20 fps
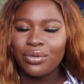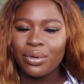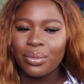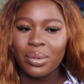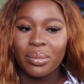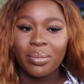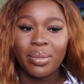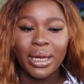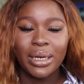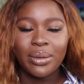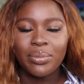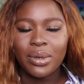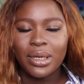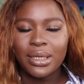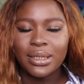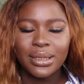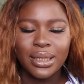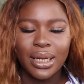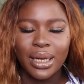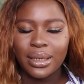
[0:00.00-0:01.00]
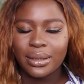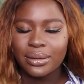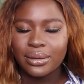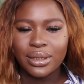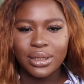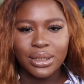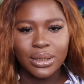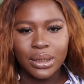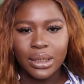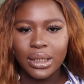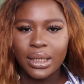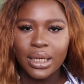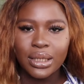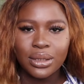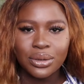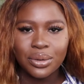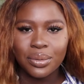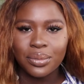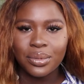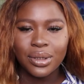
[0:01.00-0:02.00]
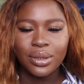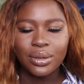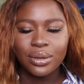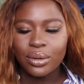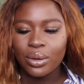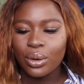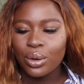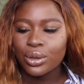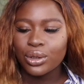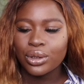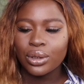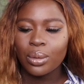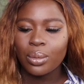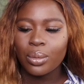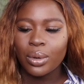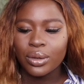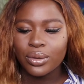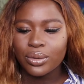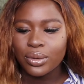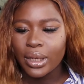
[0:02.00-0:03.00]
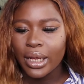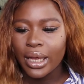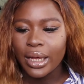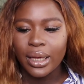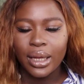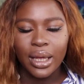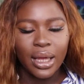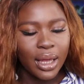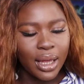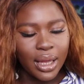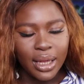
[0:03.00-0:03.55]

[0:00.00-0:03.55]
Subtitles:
from a bad place and she needed something or somewhere to